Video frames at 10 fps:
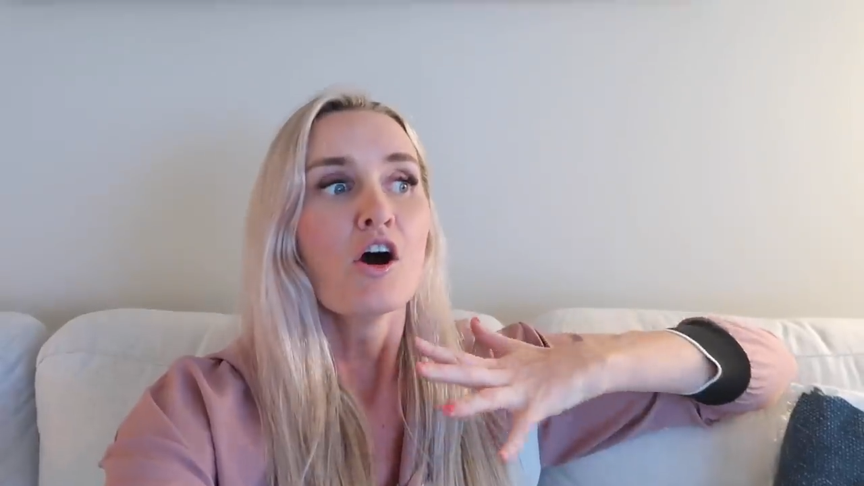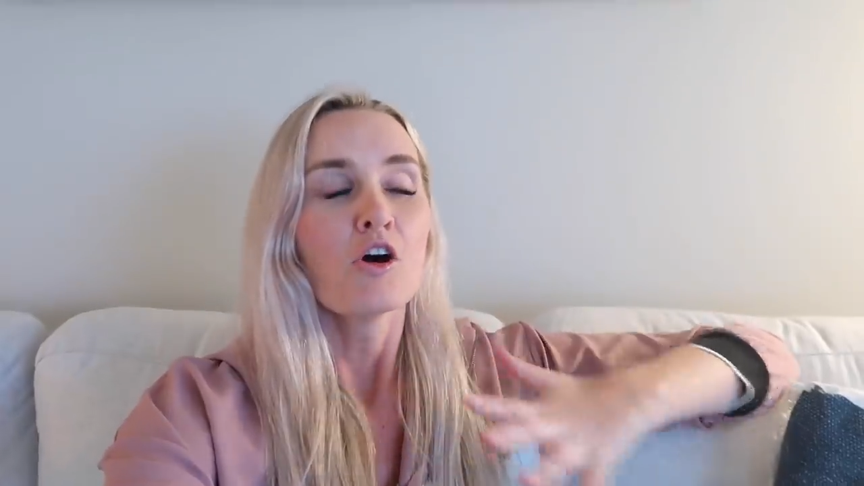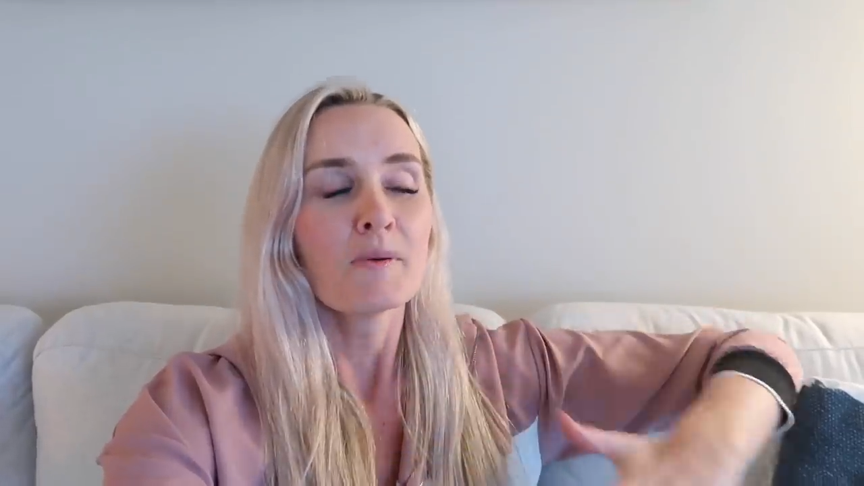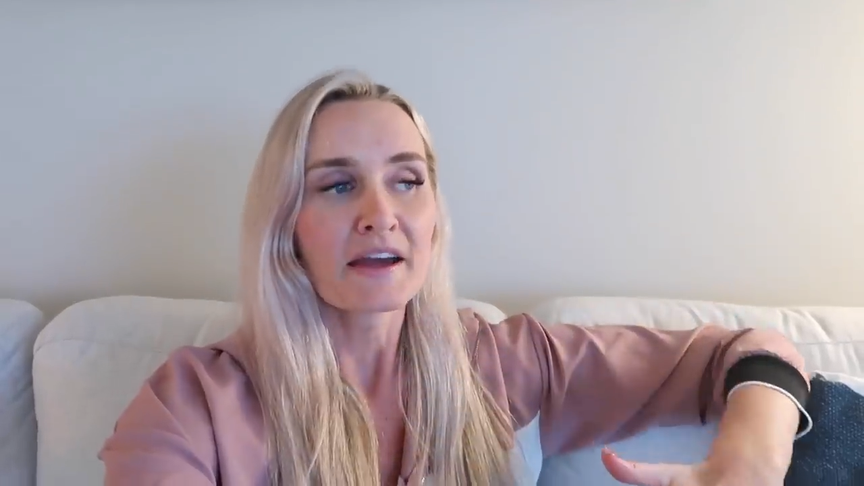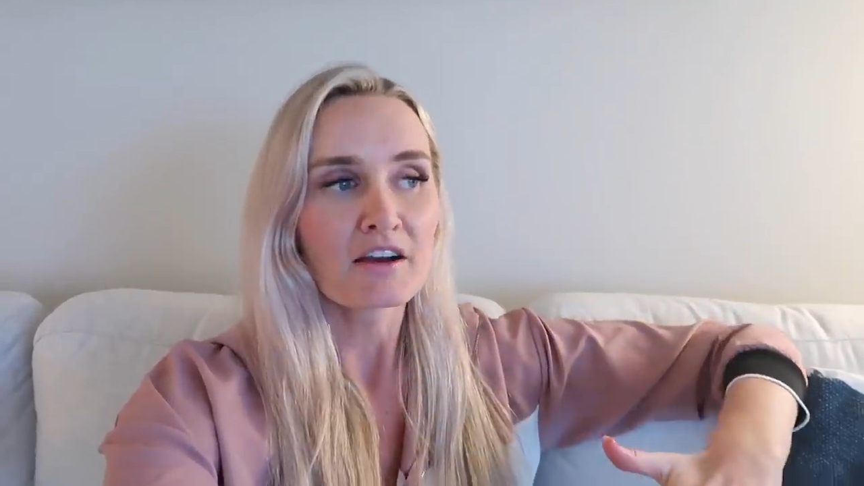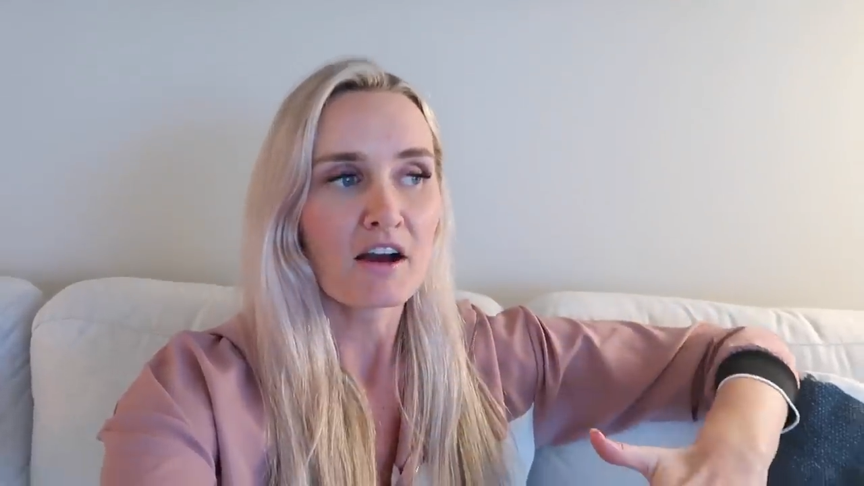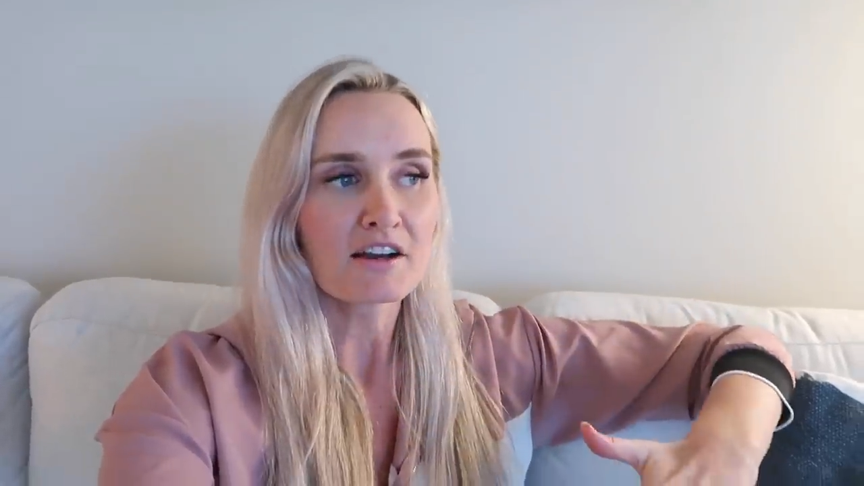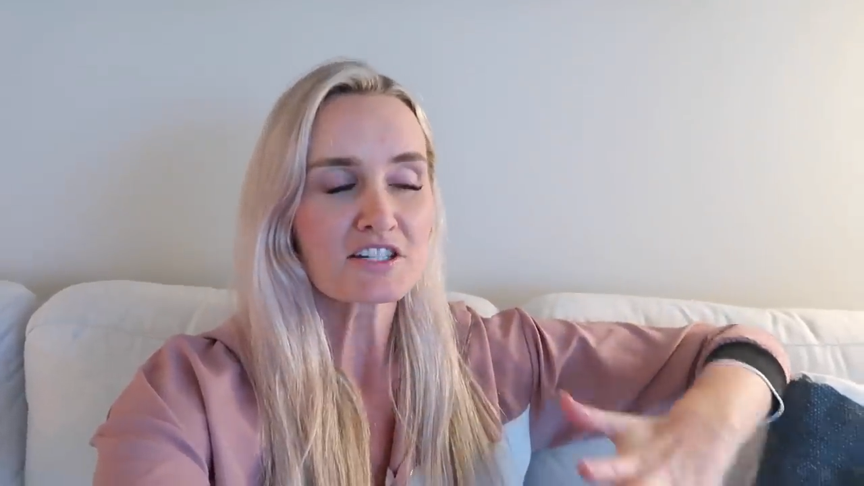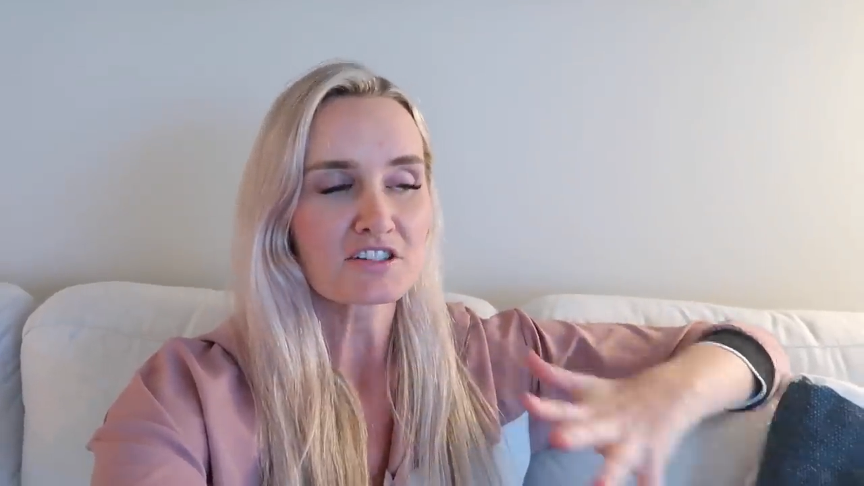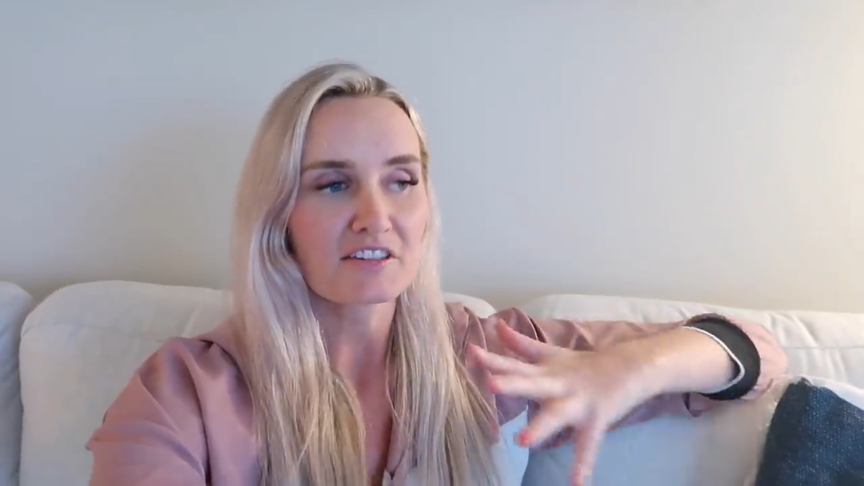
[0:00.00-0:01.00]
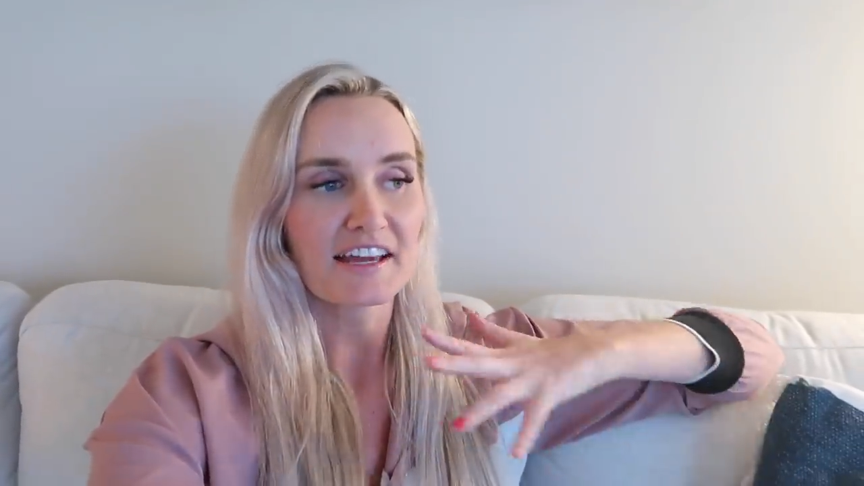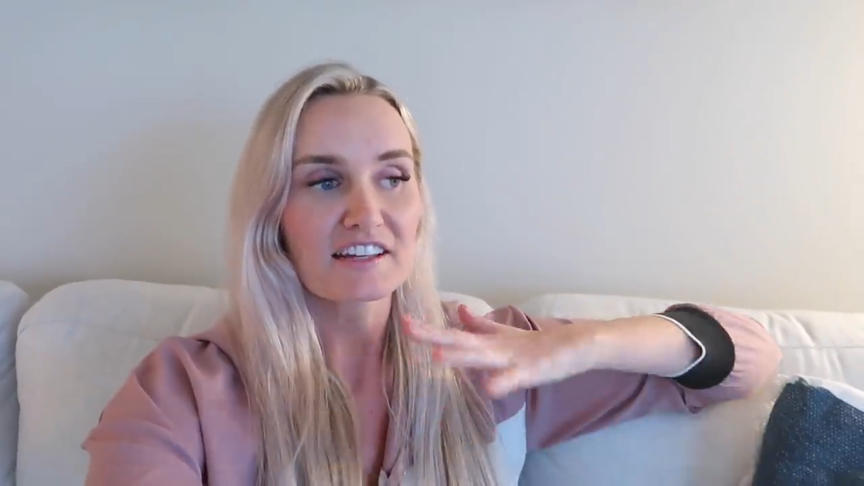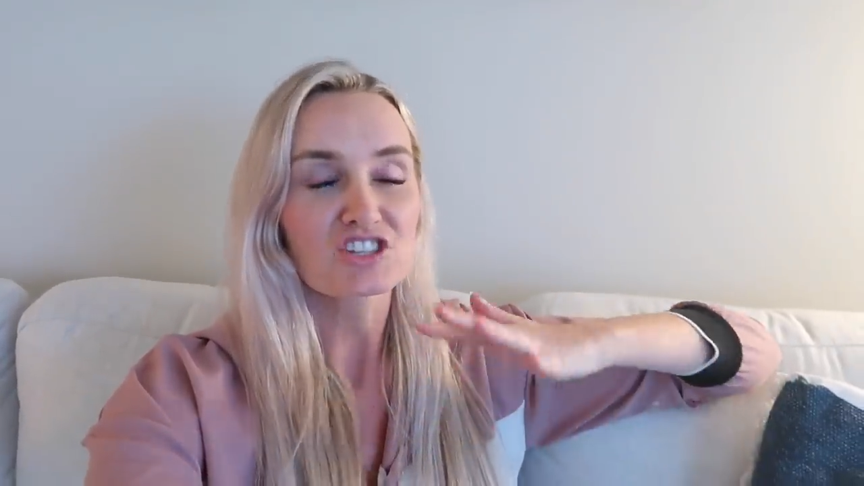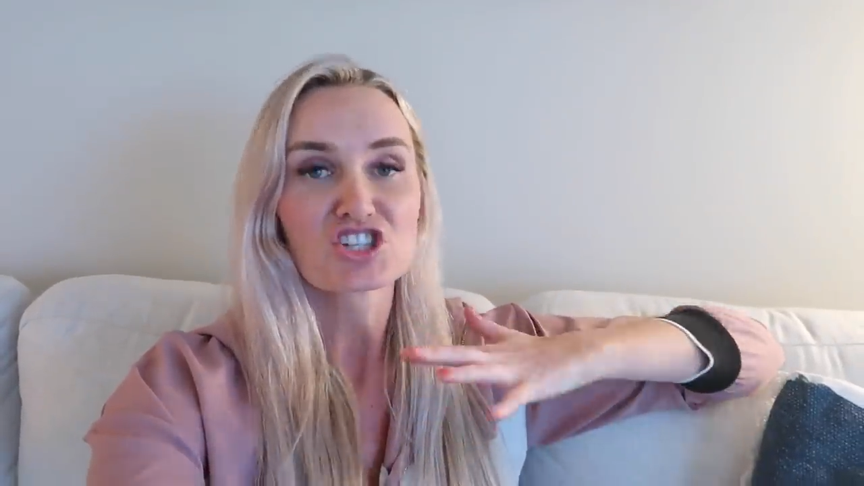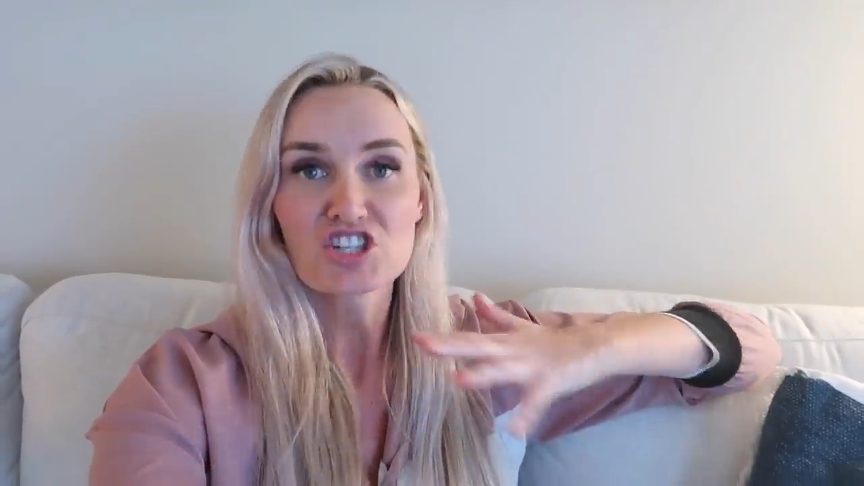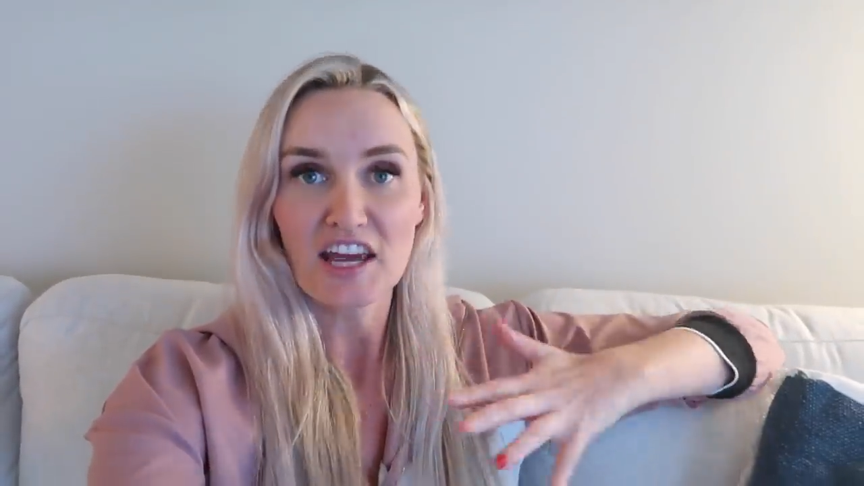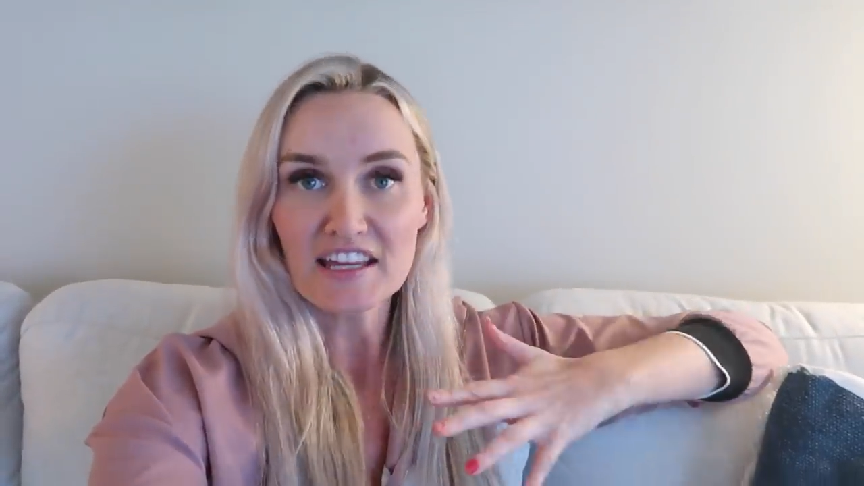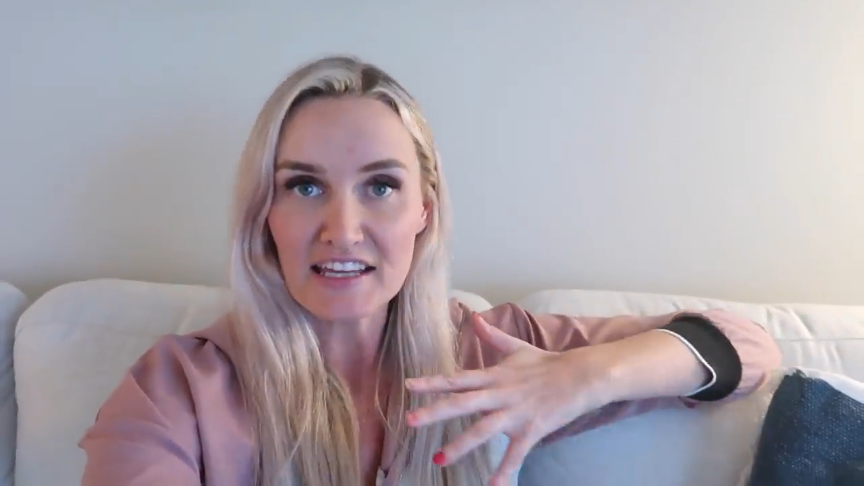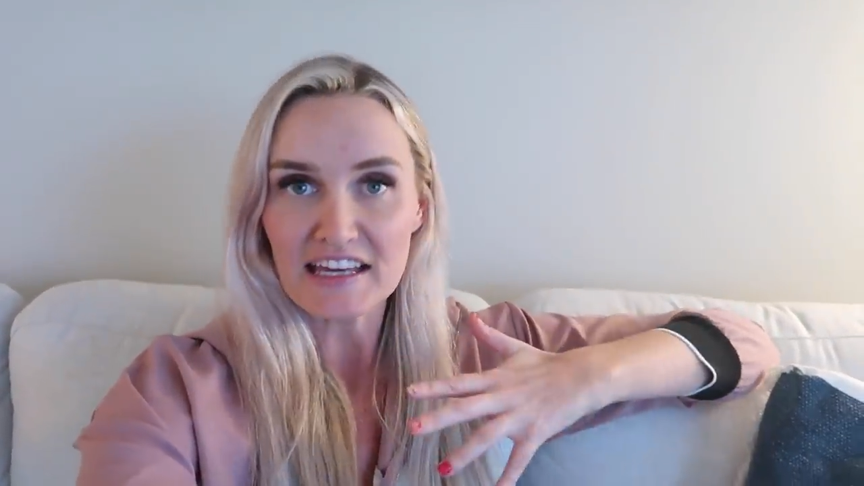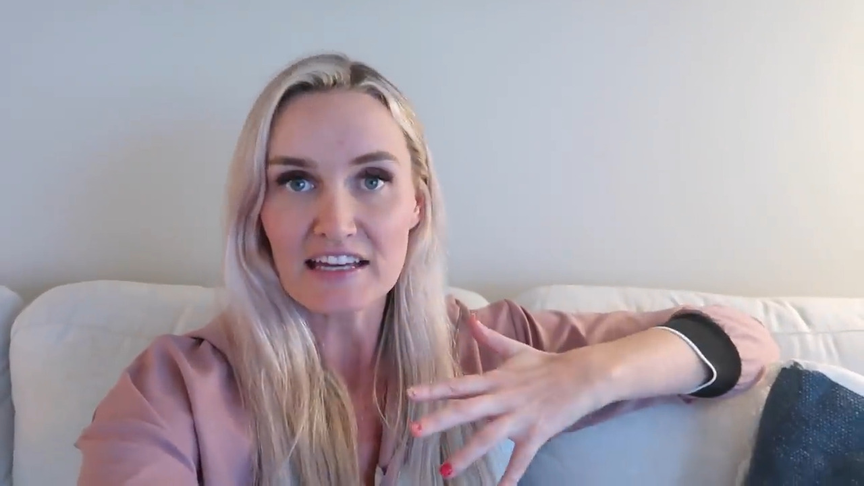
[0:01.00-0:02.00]
oh my gosh, like
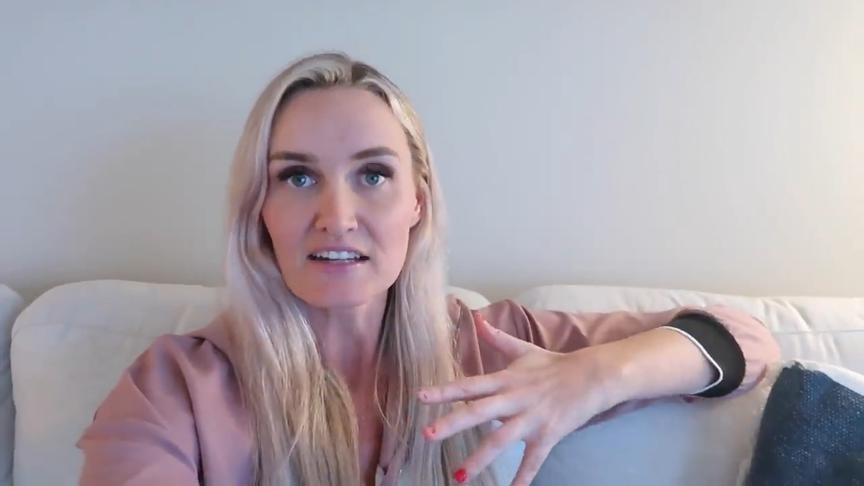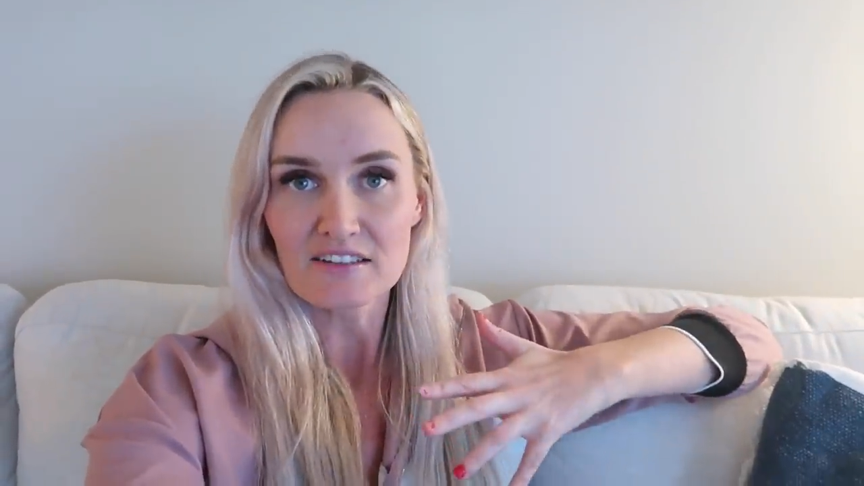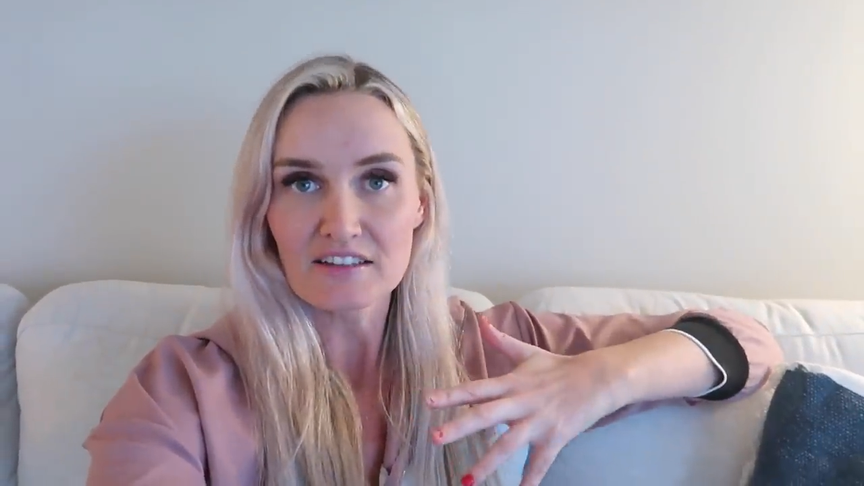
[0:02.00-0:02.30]
shaking,